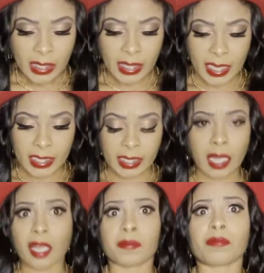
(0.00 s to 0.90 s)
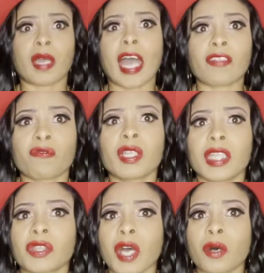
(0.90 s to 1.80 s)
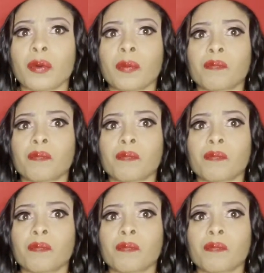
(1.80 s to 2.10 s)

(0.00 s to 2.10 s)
Like, I really thought